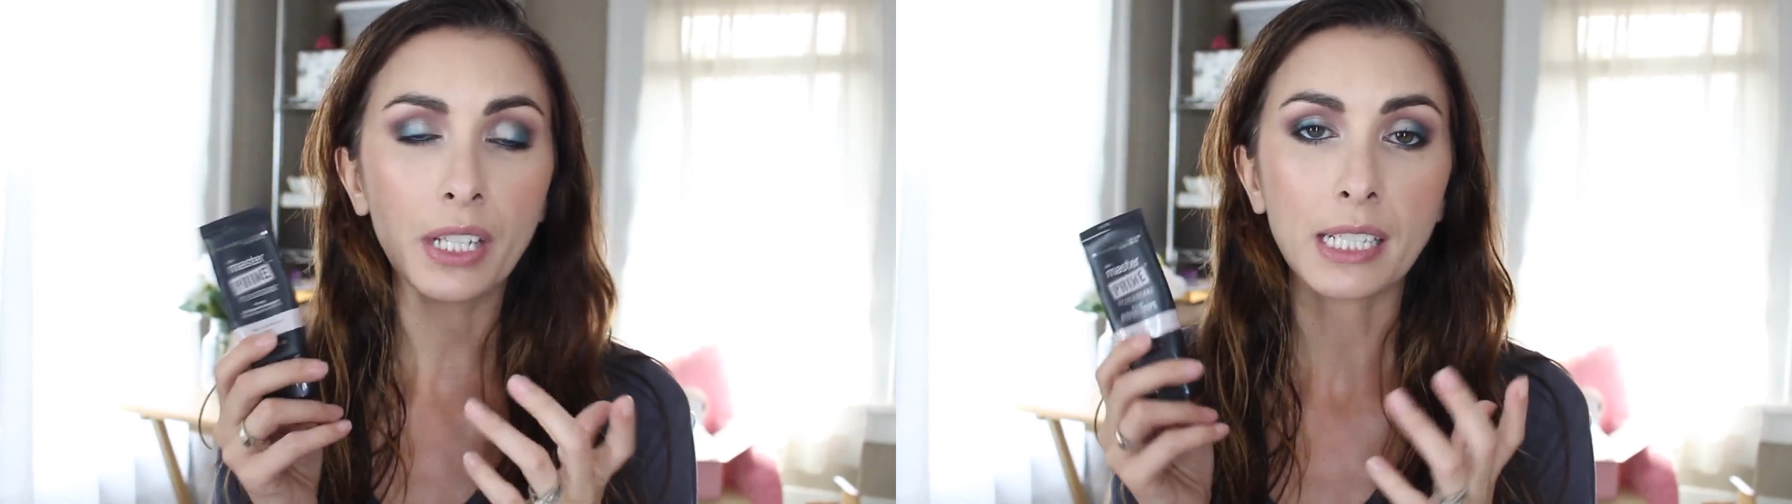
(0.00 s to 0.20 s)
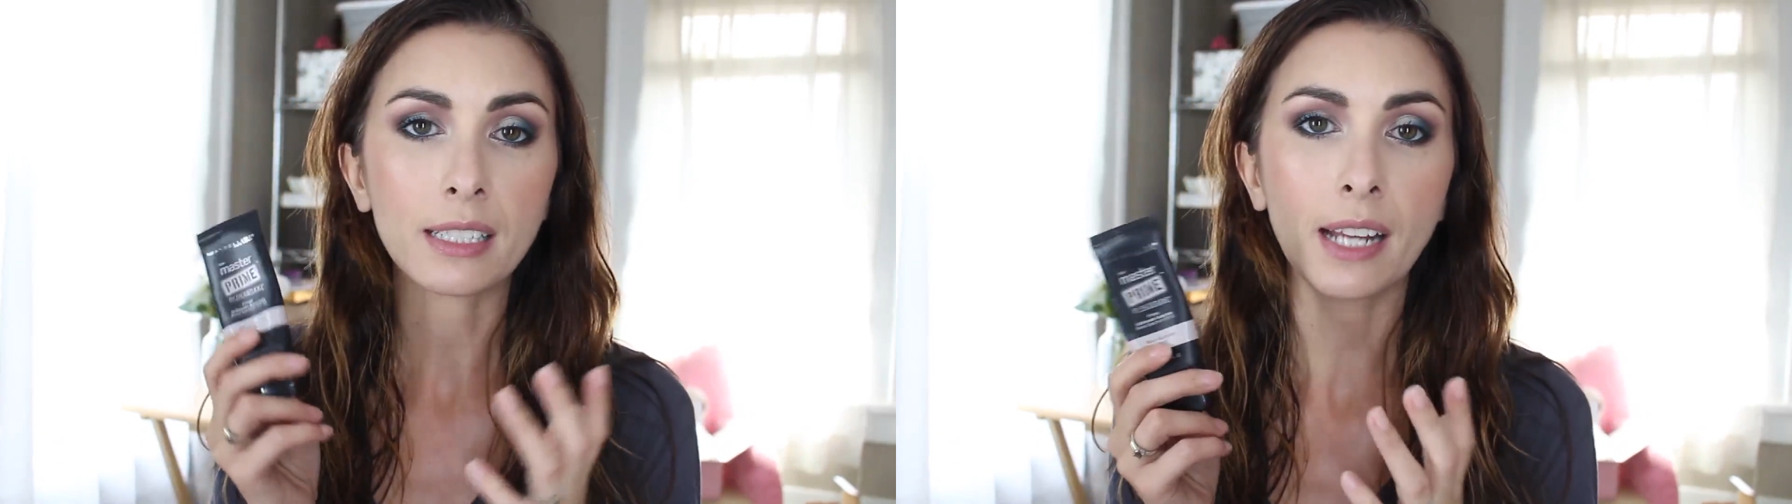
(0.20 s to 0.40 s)

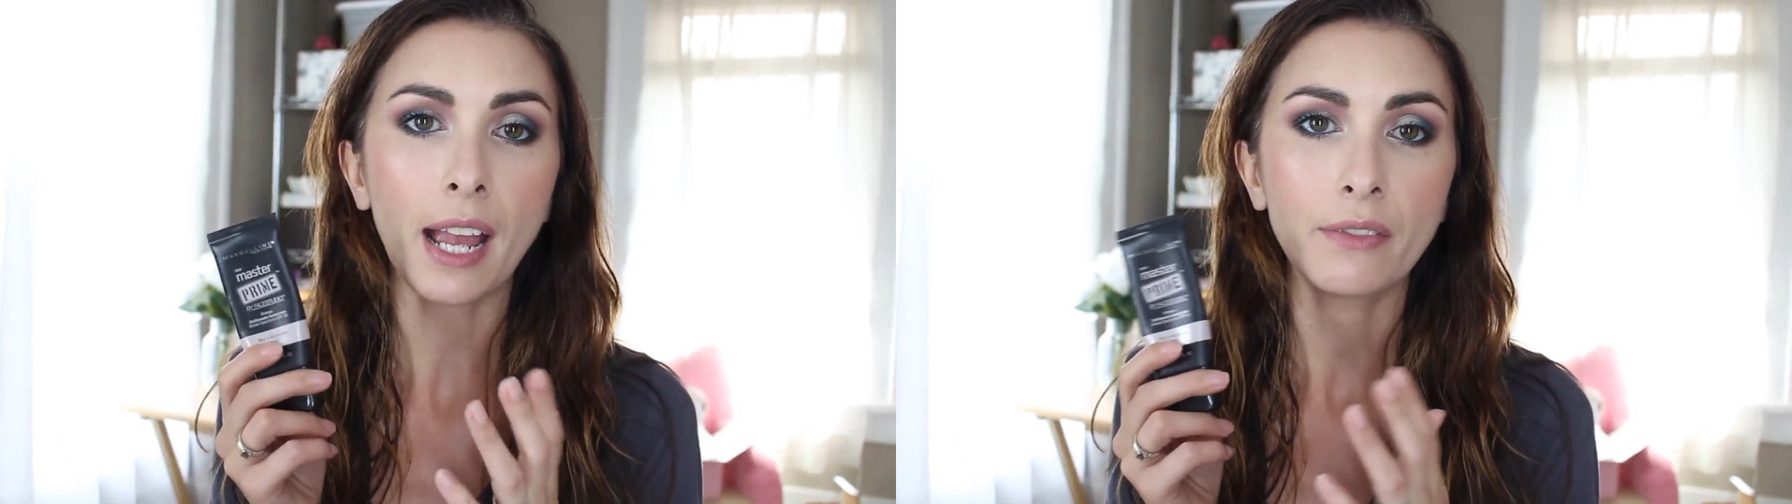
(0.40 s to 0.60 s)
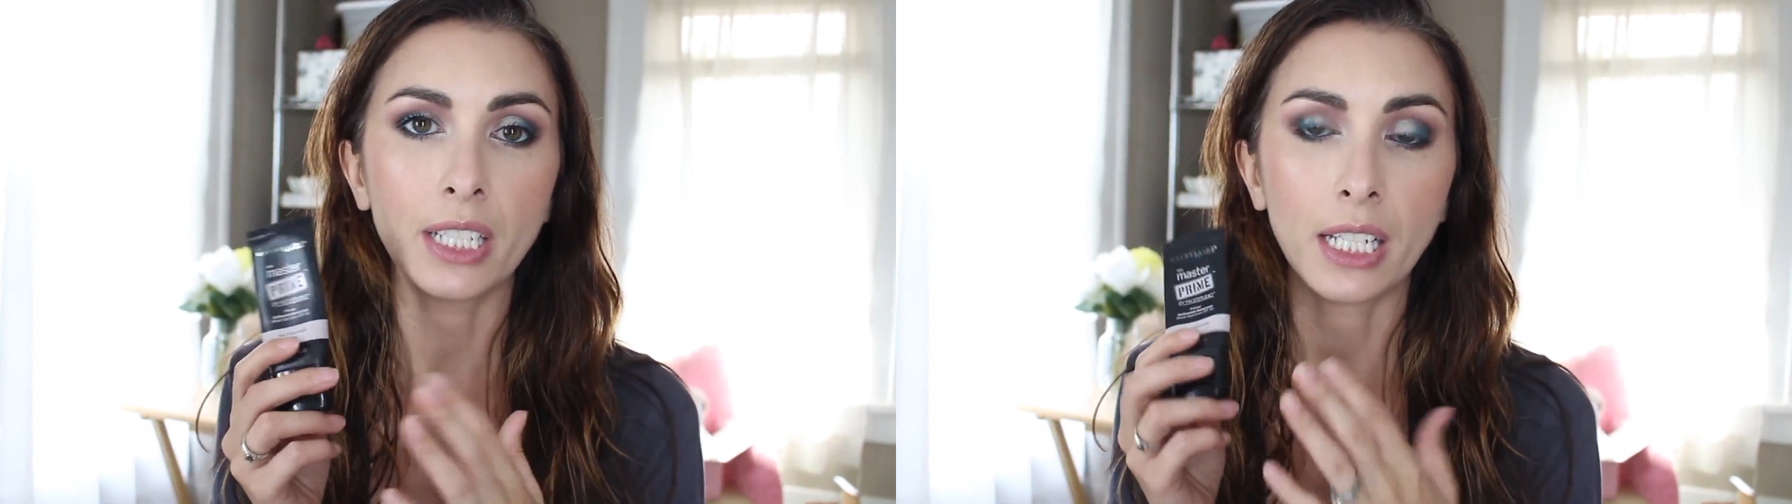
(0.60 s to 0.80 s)
It doesn't
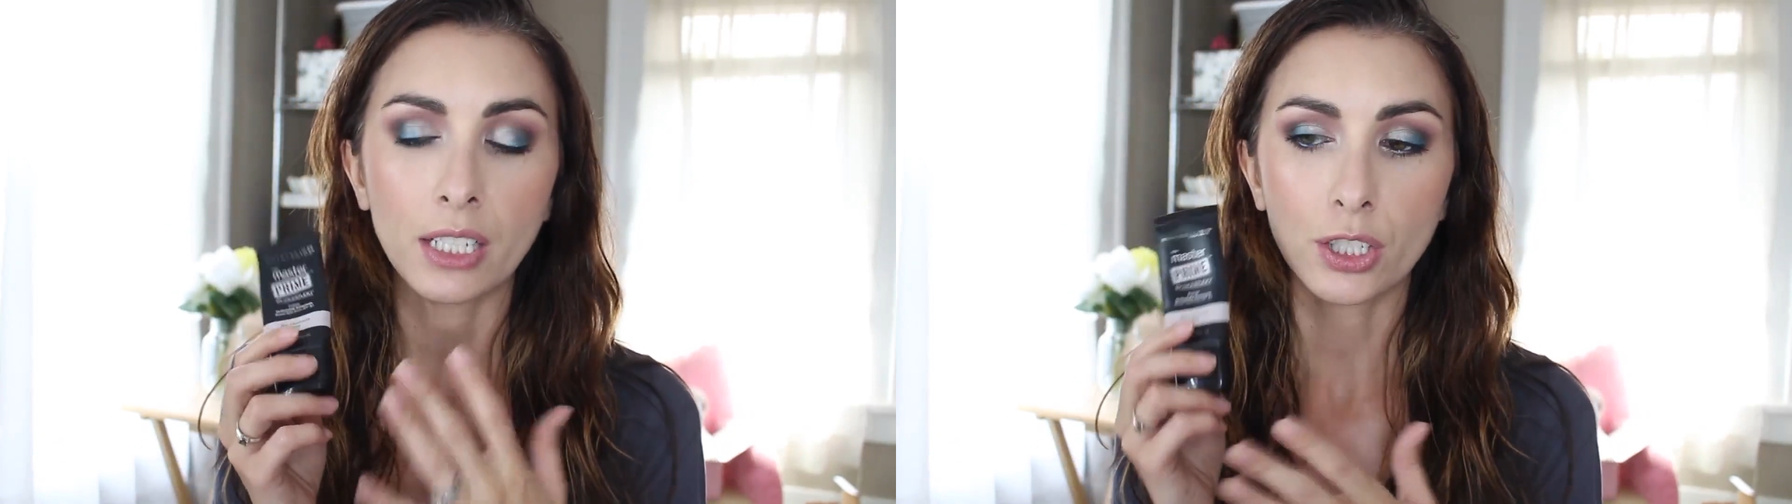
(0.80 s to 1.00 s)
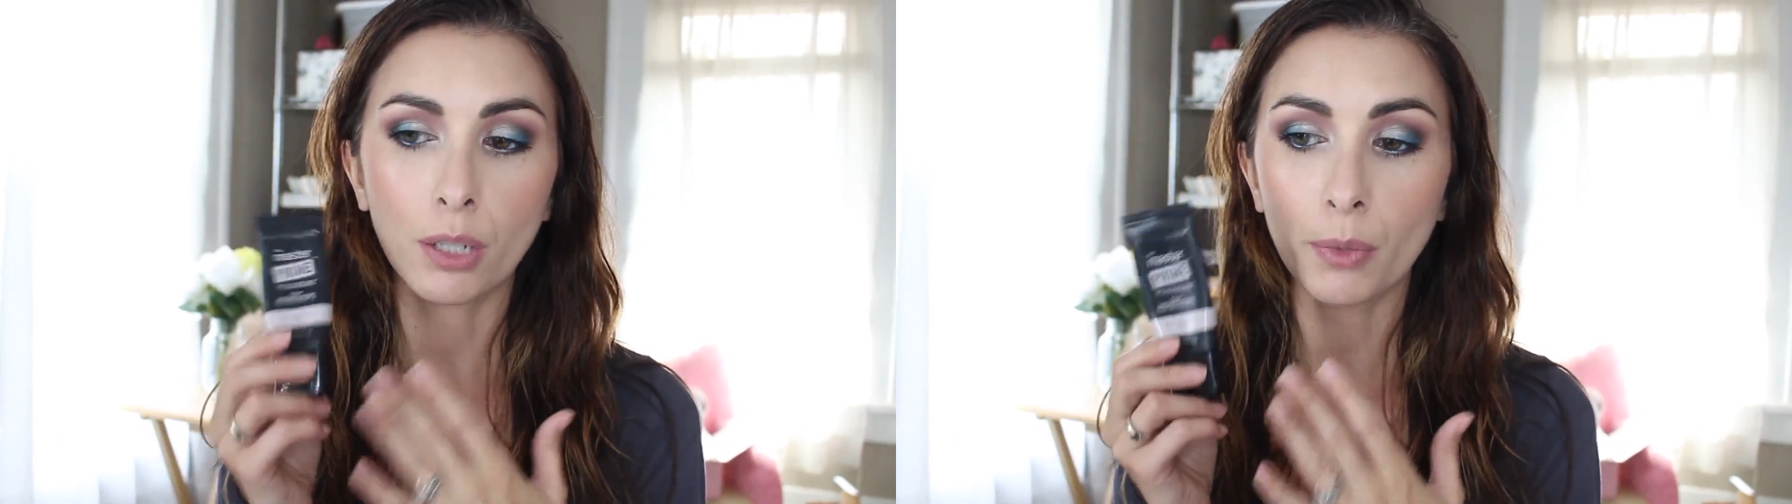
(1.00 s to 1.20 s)
have
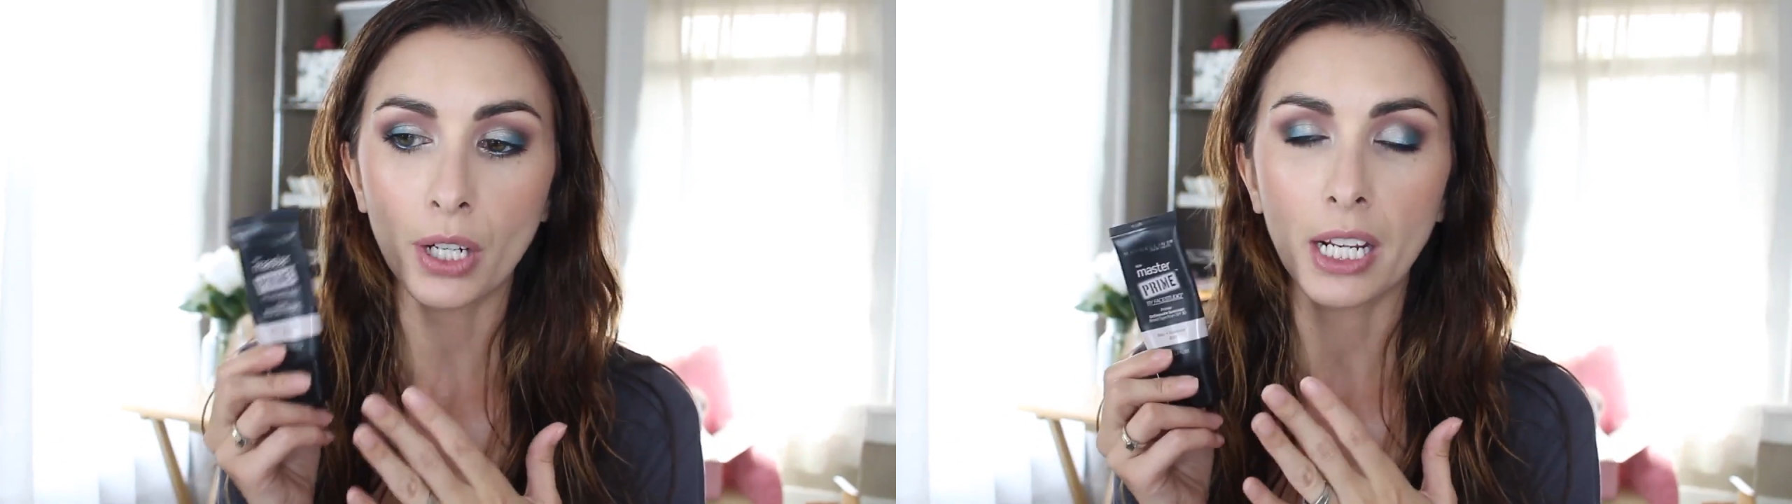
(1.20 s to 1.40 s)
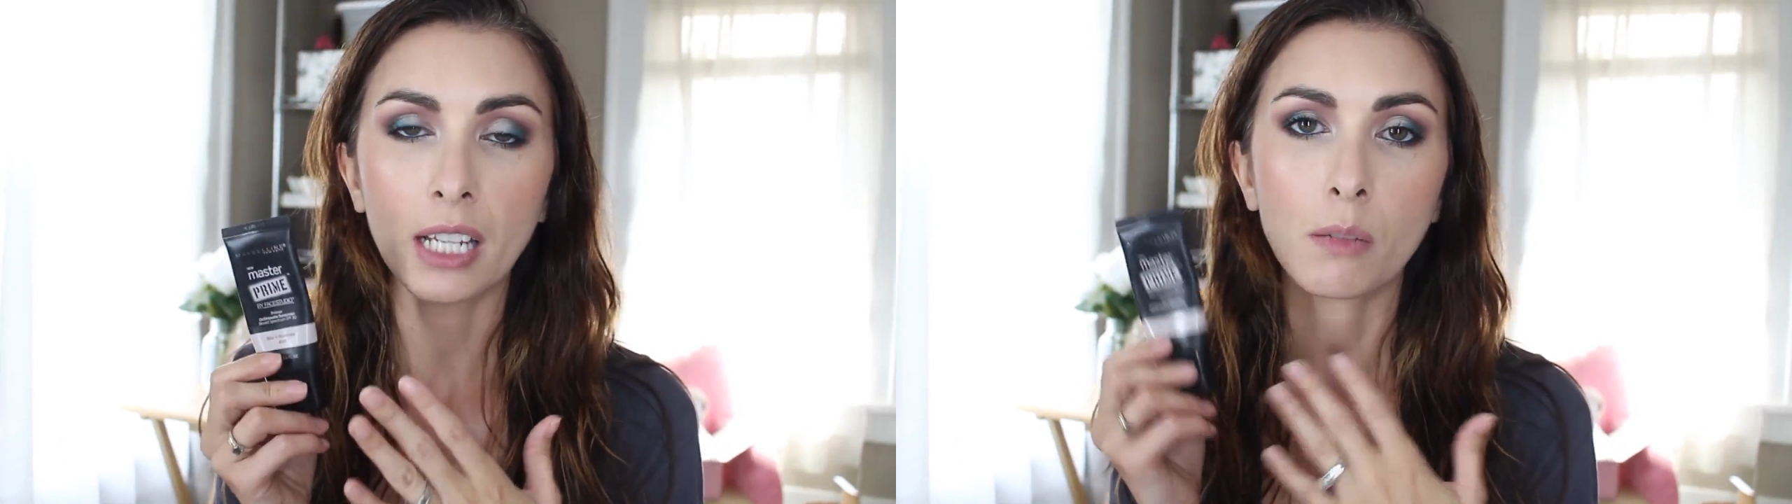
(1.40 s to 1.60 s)
any shimmer
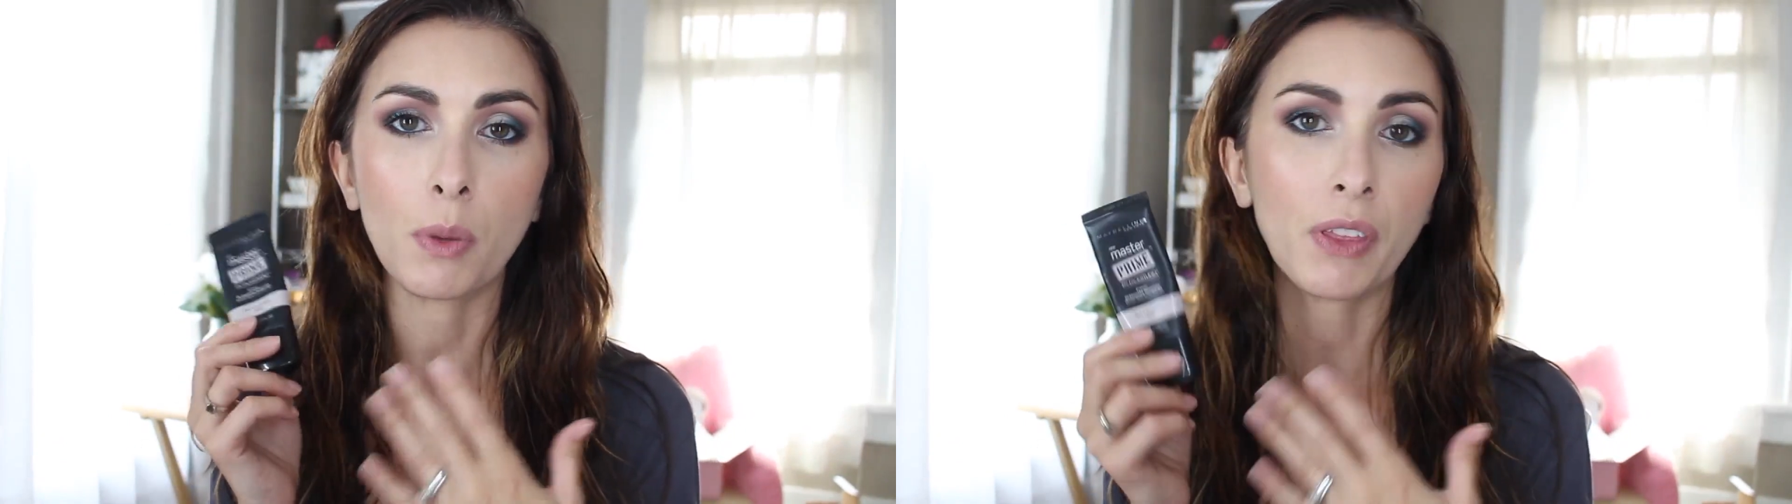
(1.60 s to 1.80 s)
in it,